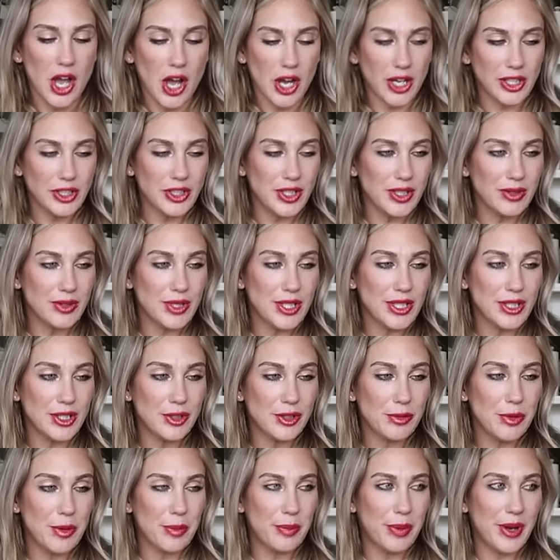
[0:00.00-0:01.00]
on
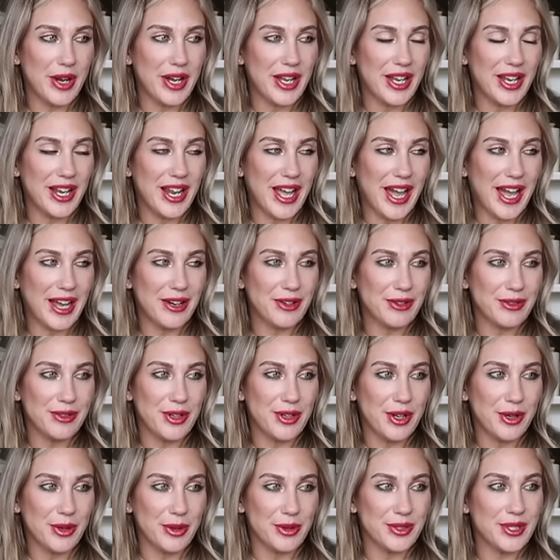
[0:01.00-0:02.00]
YouTube, but I don't
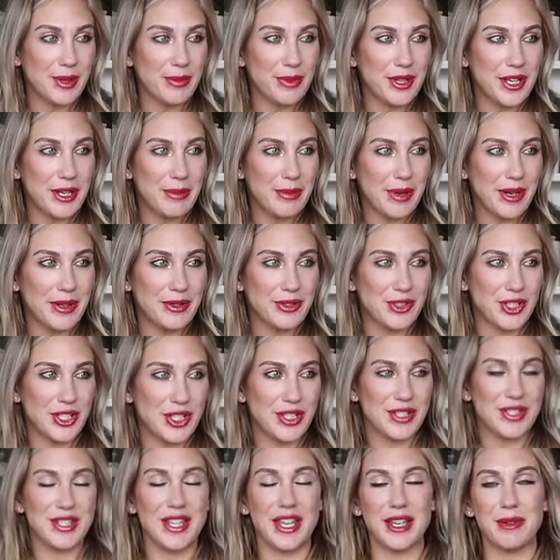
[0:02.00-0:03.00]
know, something about
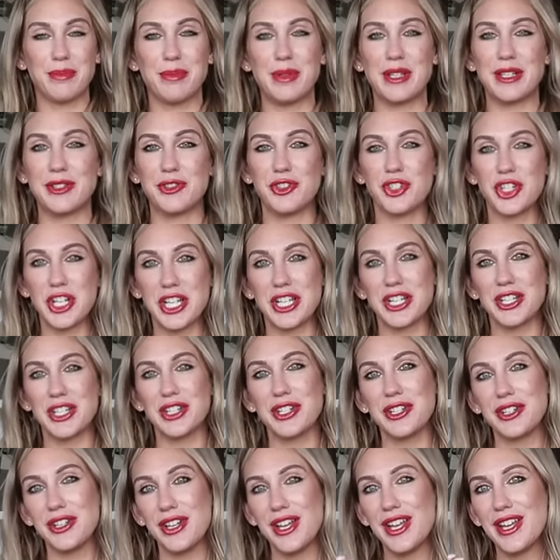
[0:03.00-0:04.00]
just like being
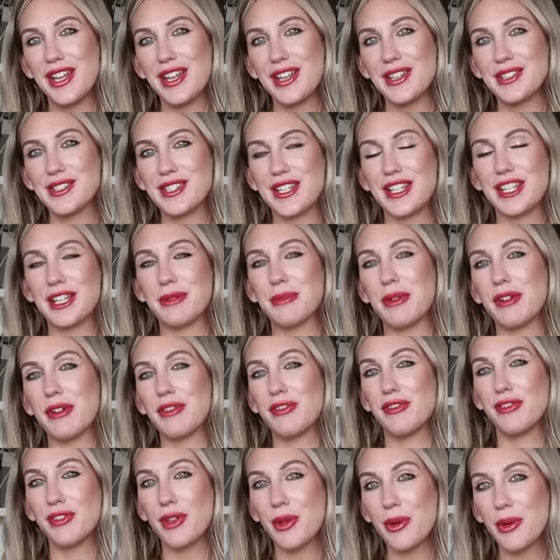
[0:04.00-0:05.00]
chill, sitting on my
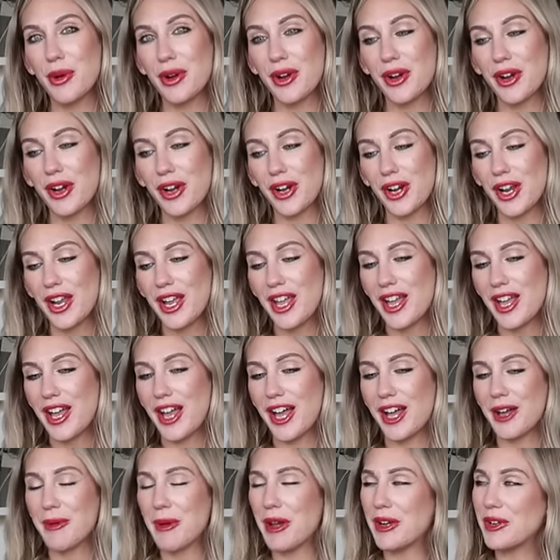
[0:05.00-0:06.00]
floor.
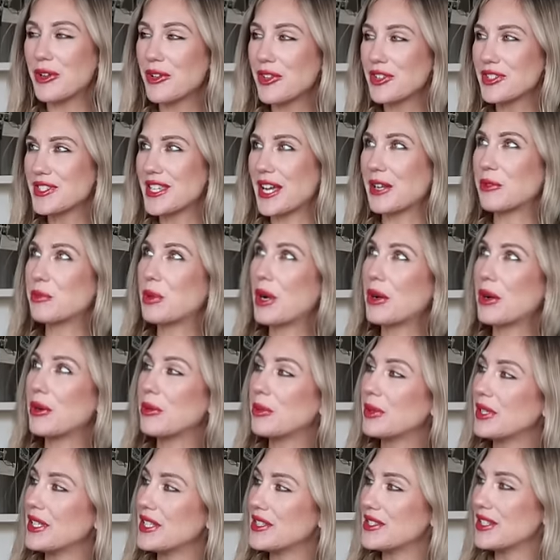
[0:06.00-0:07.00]
Uh, I know the sound
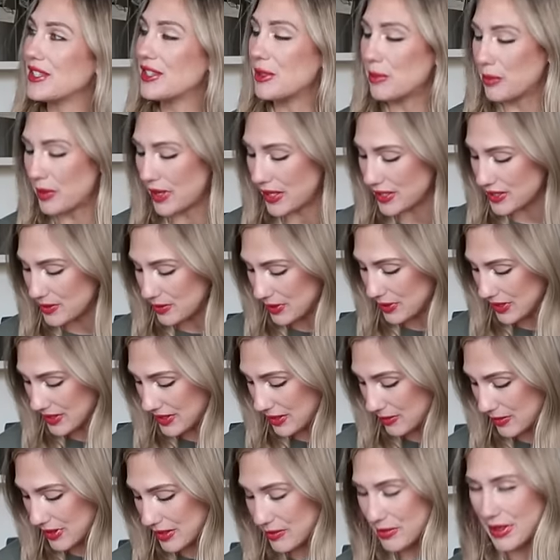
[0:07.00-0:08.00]
probably isn't the best because
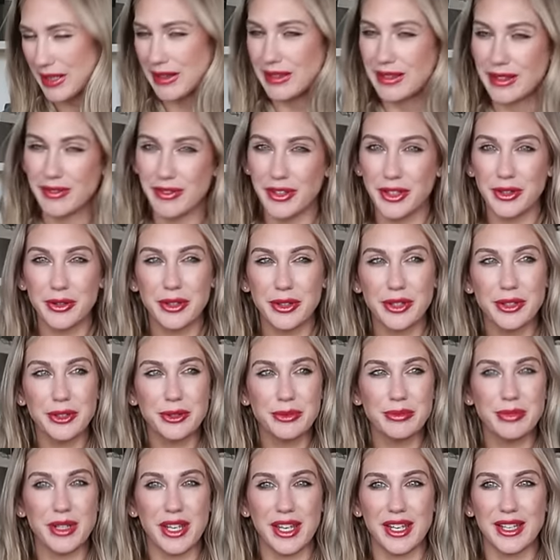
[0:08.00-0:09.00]
I'm in my living
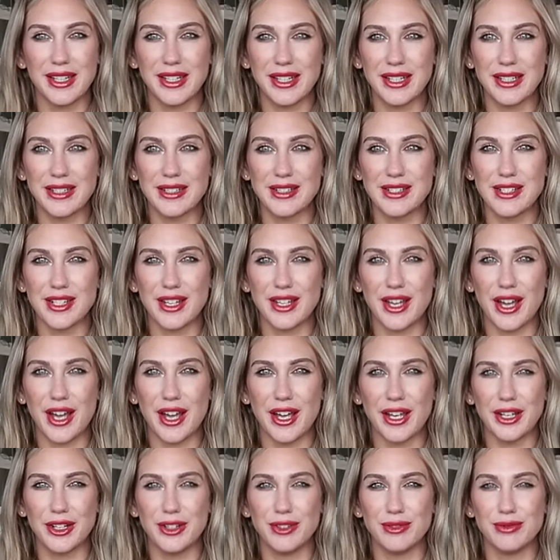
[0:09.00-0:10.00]
room and
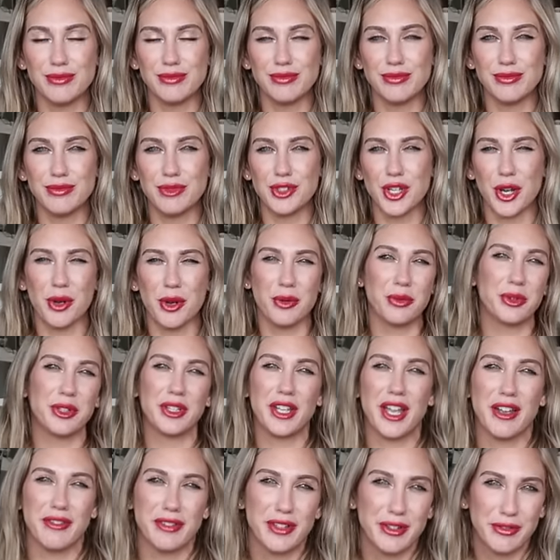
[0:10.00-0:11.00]
I don't
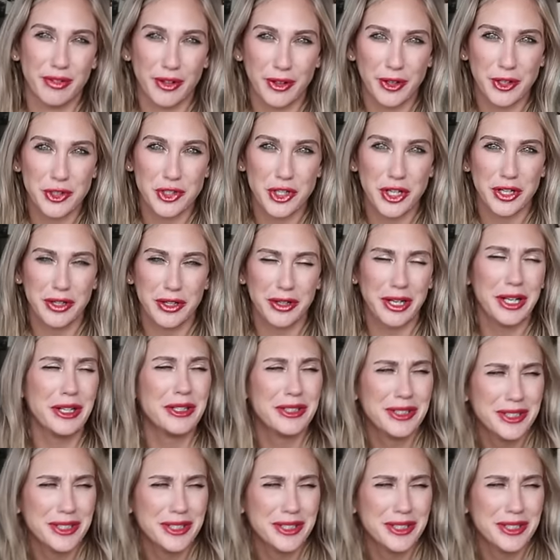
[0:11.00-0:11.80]
really have any furniture.